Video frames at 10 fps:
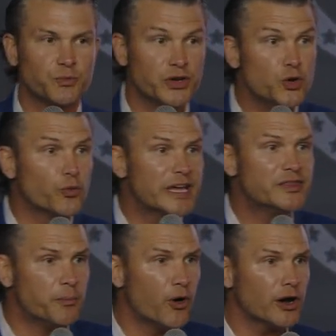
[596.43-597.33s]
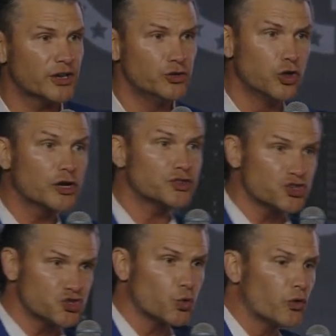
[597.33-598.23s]
when you read the book and you look at the
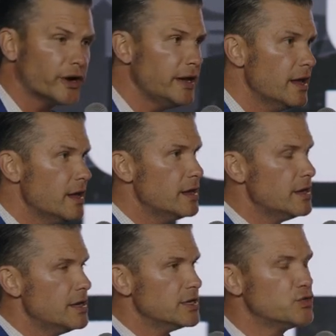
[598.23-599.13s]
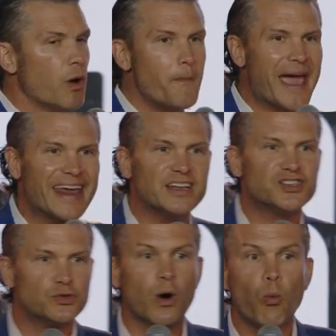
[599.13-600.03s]
story, to a man and
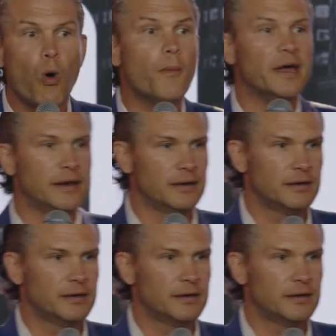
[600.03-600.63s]
to a woman,